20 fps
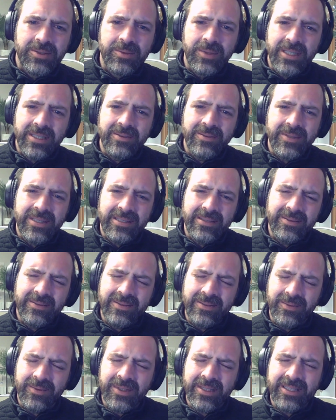
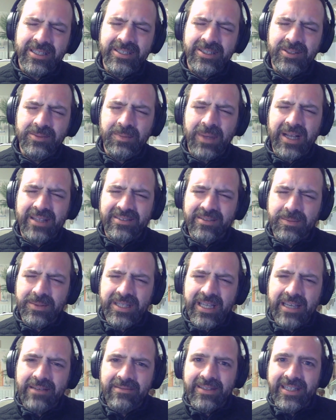What could you possibly
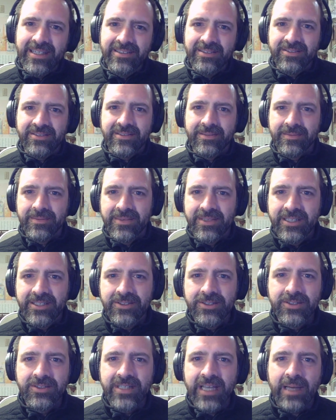have against dear
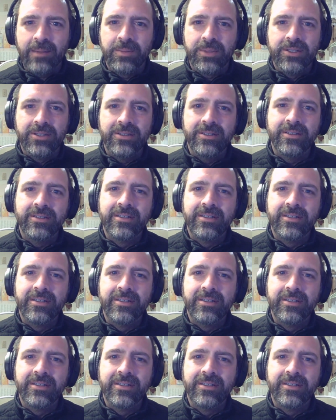old Apple?